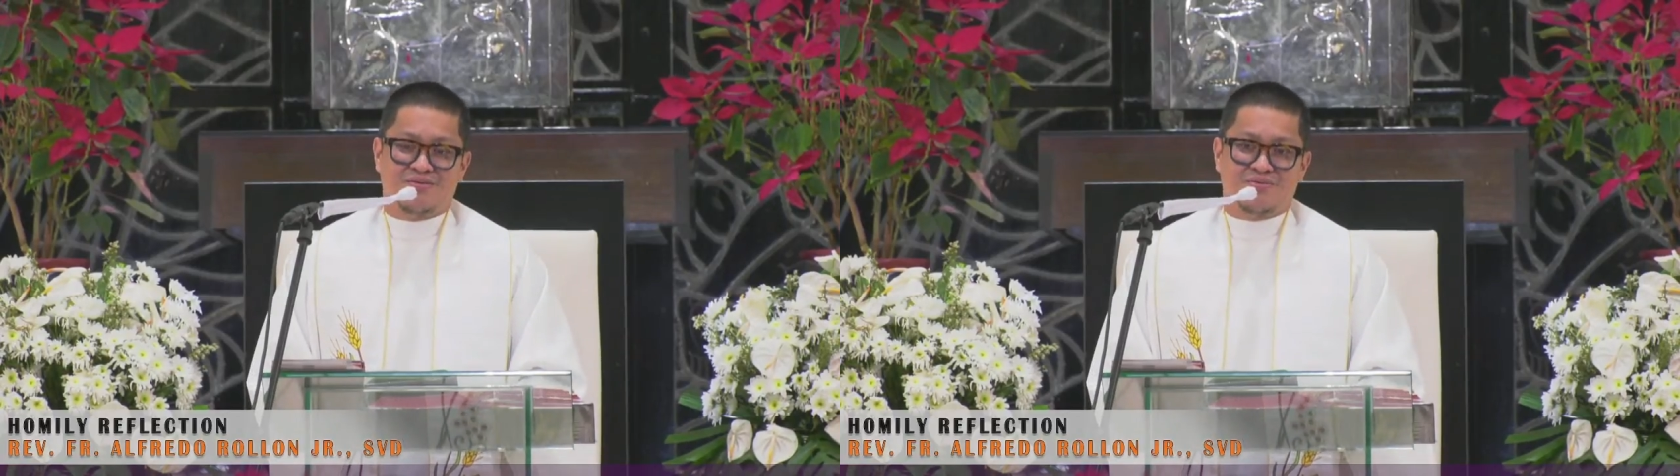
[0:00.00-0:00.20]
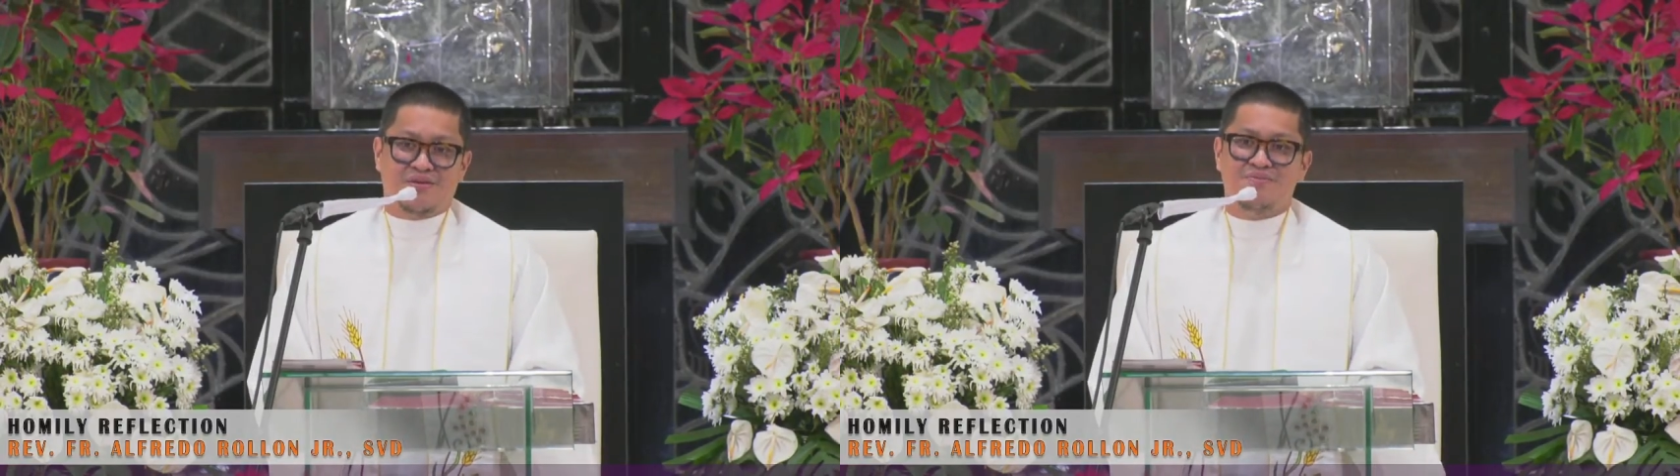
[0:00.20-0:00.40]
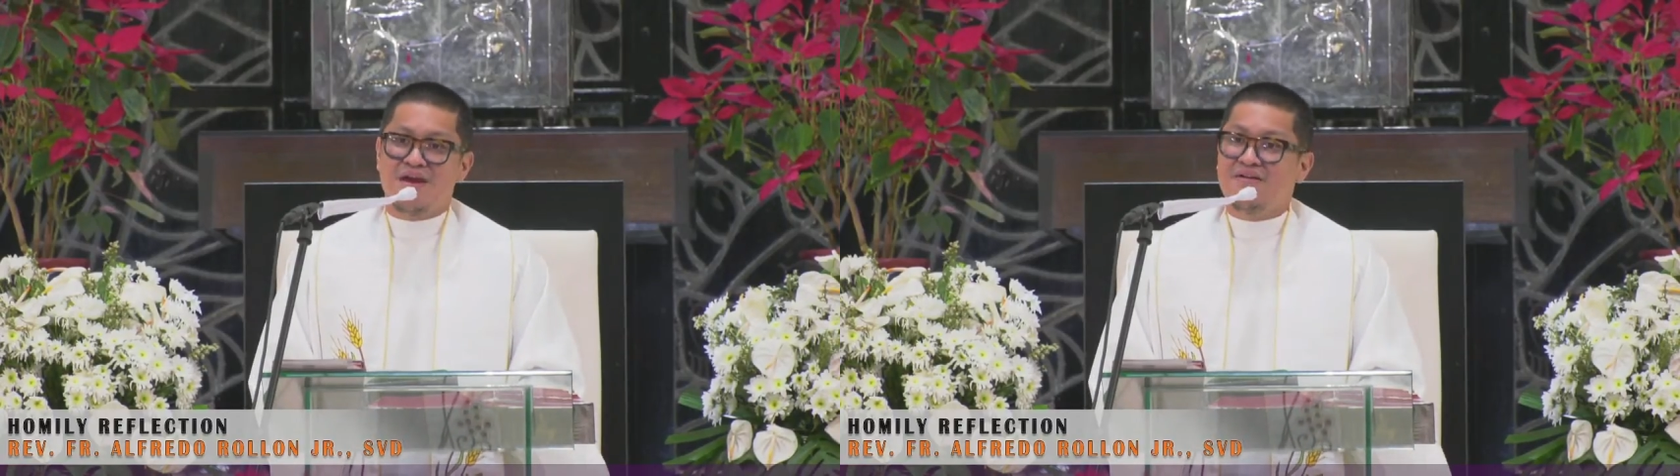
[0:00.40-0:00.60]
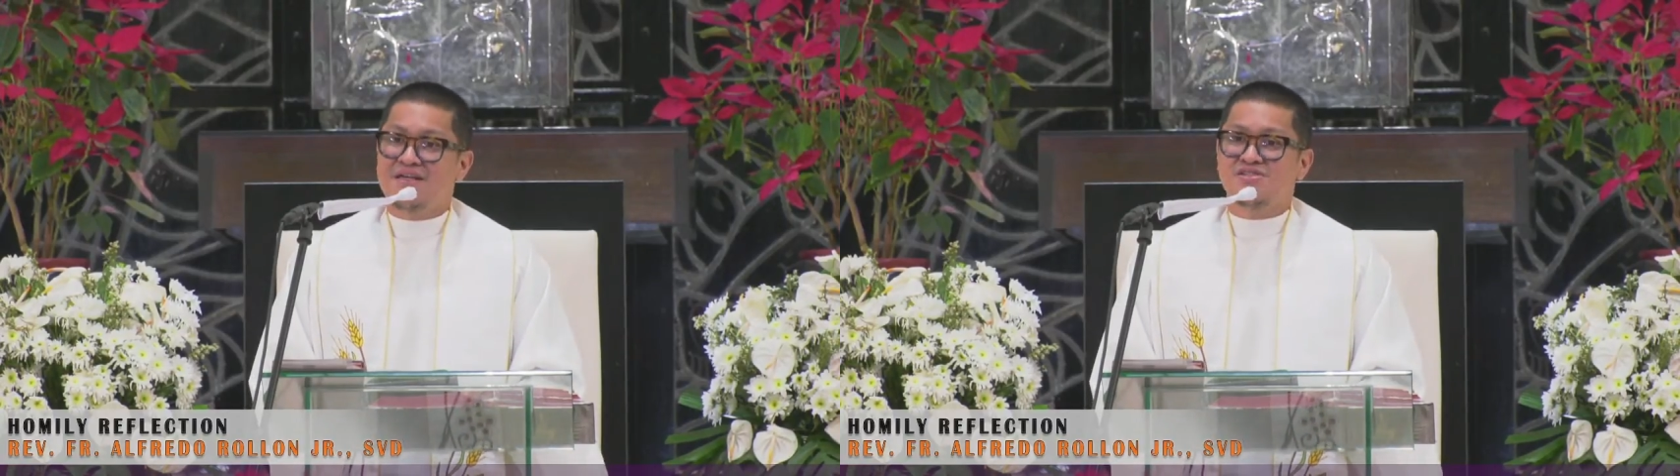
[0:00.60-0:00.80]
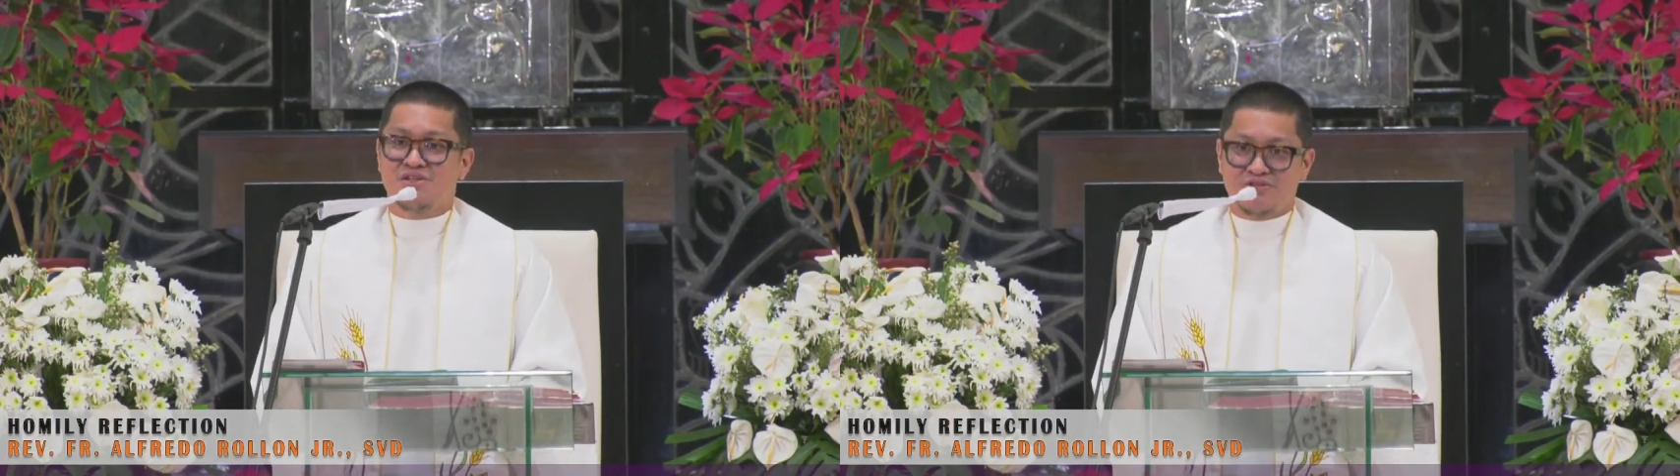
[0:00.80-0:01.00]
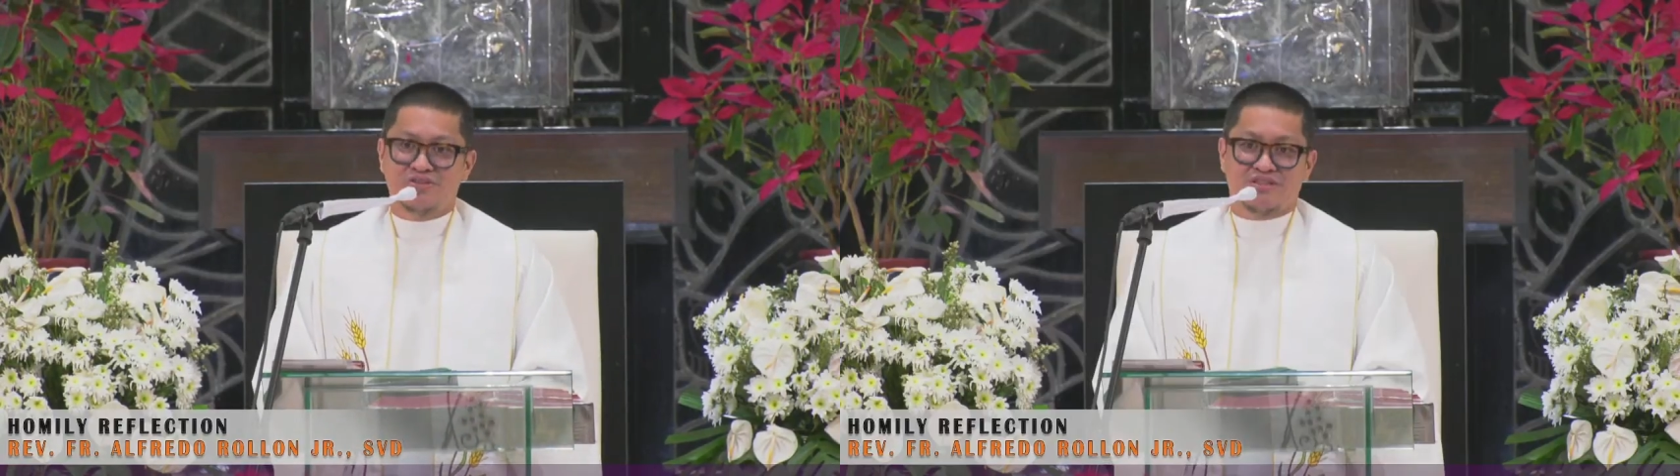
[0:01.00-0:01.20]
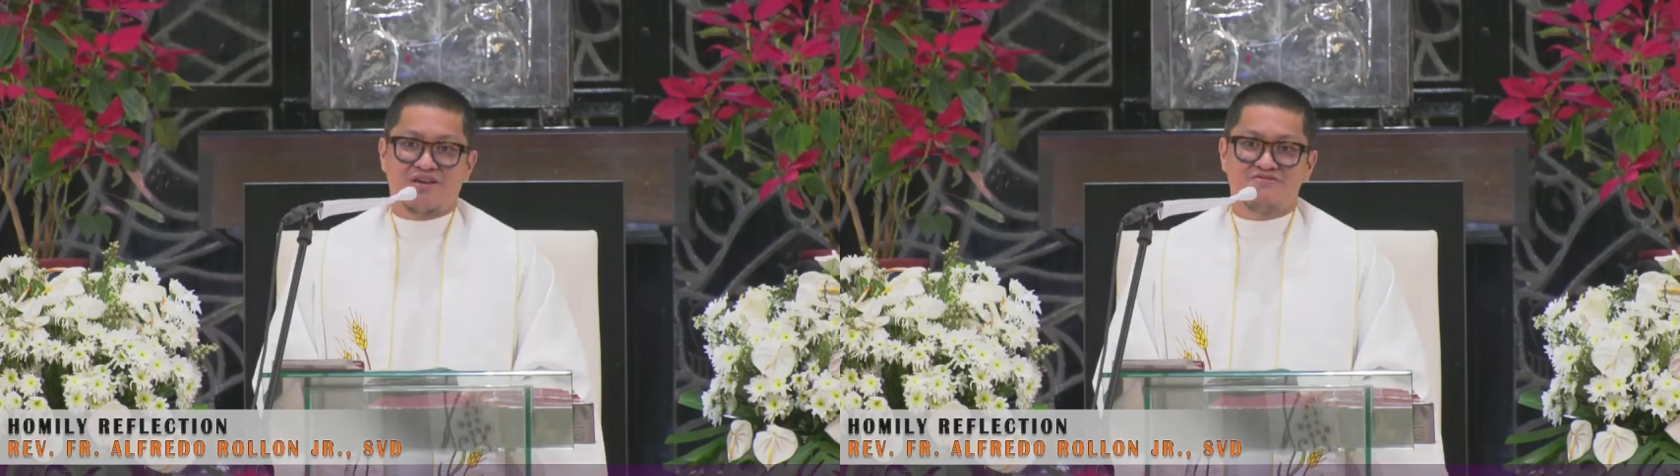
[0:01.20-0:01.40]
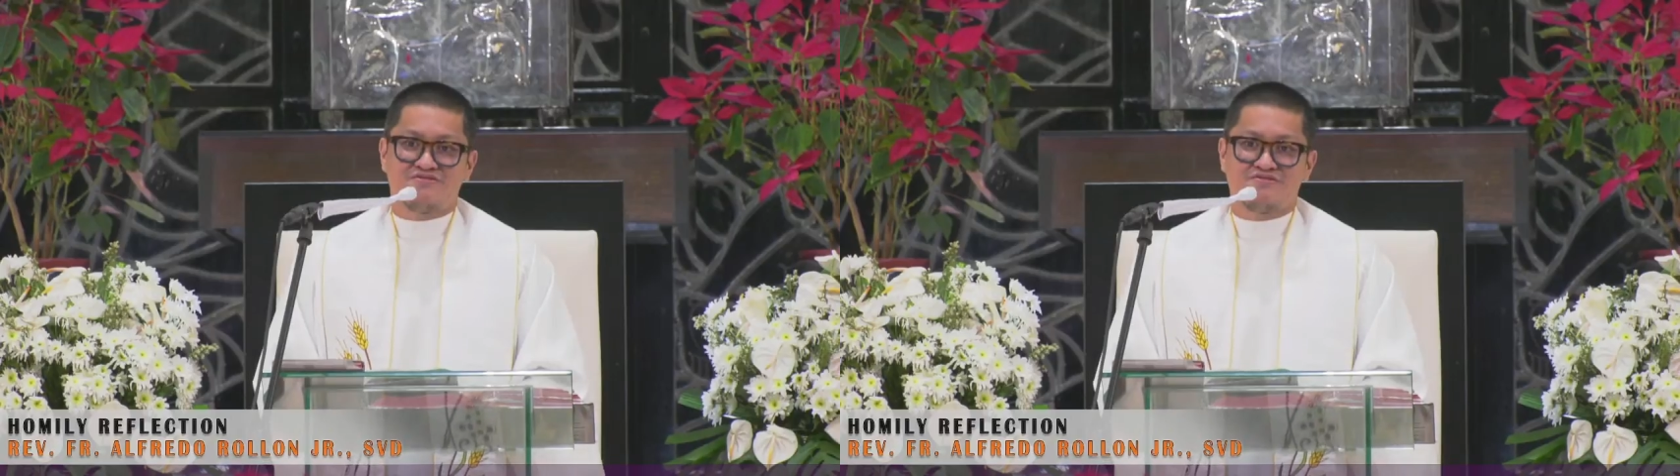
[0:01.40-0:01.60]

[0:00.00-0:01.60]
with Mary and Joseph,